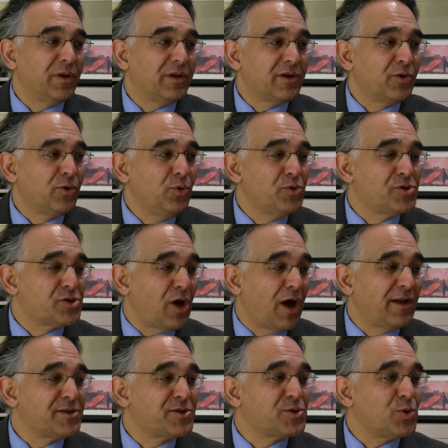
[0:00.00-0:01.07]
where the roots
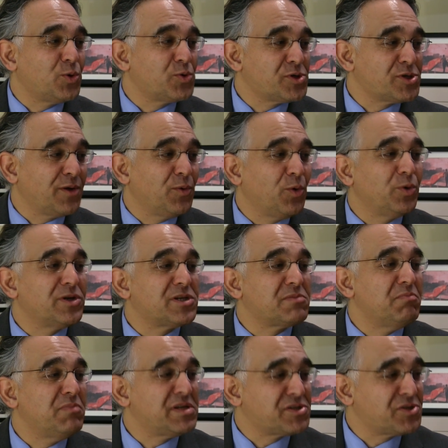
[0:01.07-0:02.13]
and sources of all this
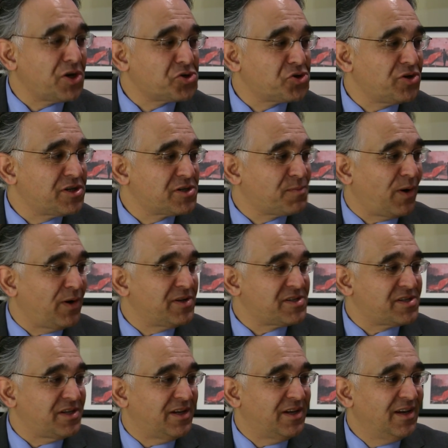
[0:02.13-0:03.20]
misogynist
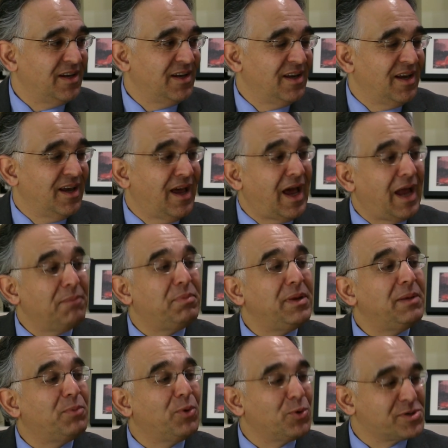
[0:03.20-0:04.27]
policy and
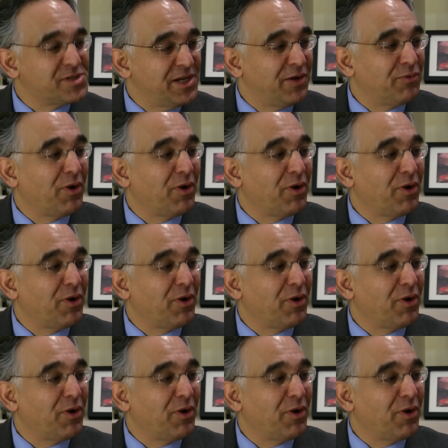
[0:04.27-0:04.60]
billboards in